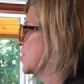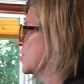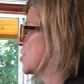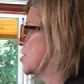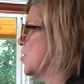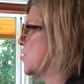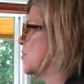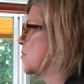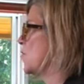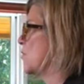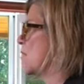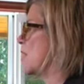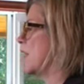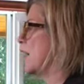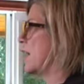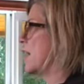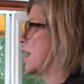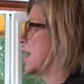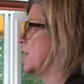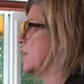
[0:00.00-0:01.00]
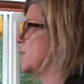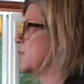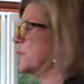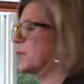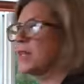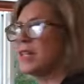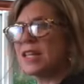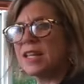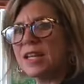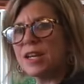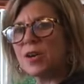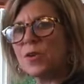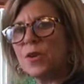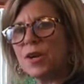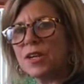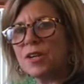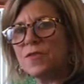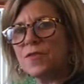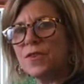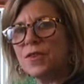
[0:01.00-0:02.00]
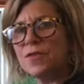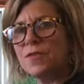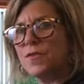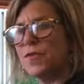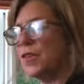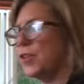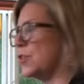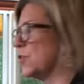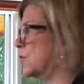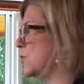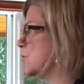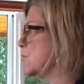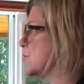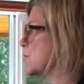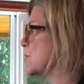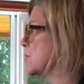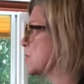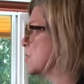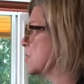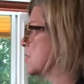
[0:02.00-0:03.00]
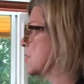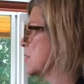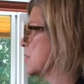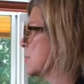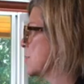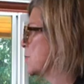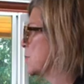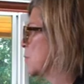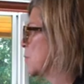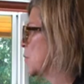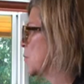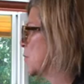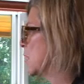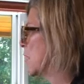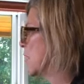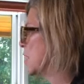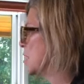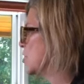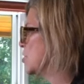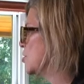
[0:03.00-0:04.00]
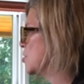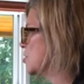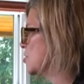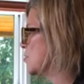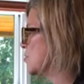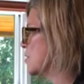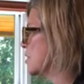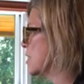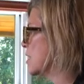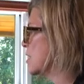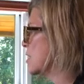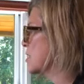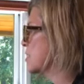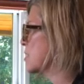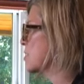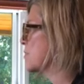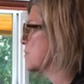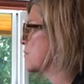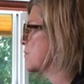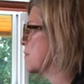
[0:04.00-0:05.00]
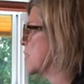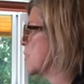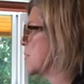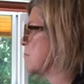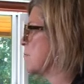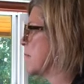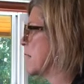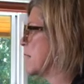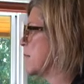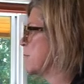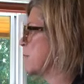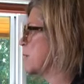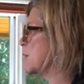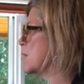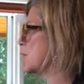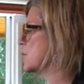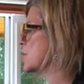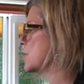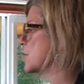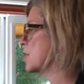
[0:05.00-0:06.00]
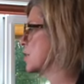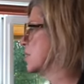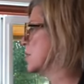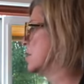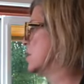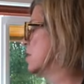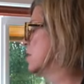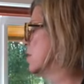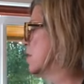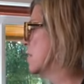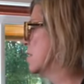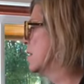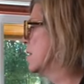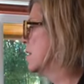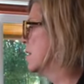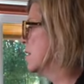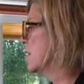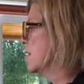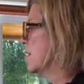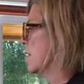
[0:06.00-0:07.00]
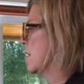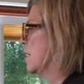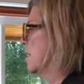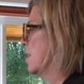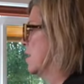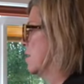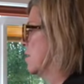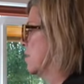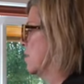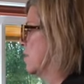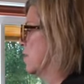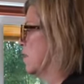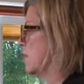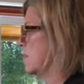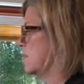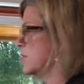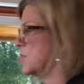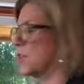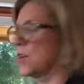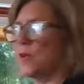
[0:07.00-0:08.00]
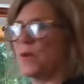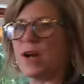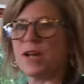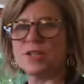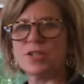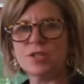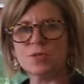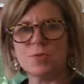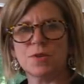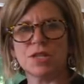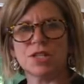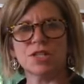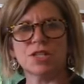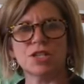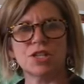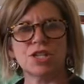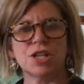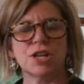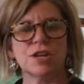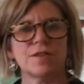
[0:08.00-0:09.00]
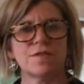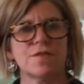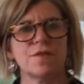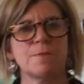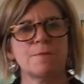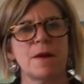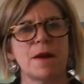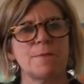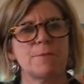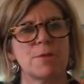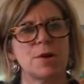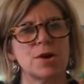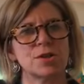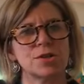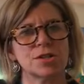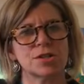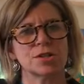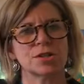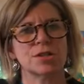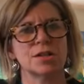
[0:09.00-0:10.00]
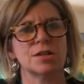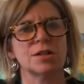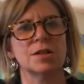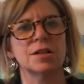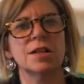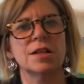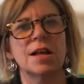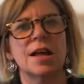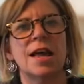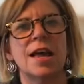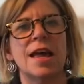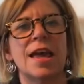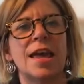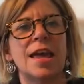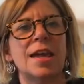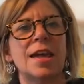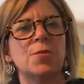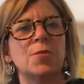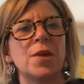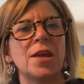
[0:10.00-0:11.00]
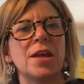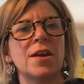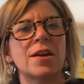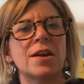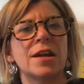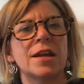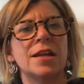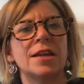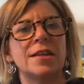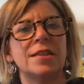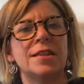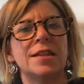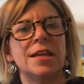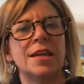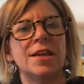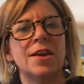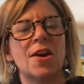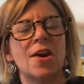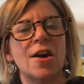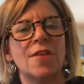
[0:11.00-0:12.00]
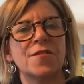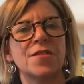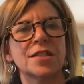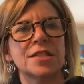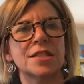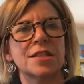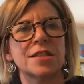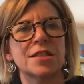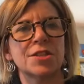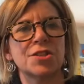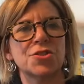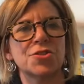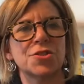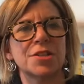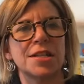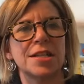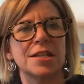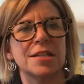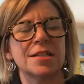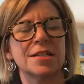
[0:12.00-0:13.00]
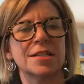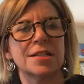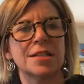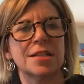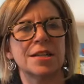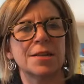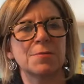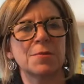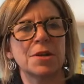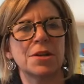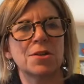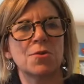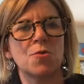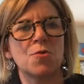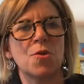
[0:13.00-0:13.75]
So I normally get quite a few views when I do this from my personal. So I just wanted to share it from my personal. And we are in the Office in the Trees, and I'm going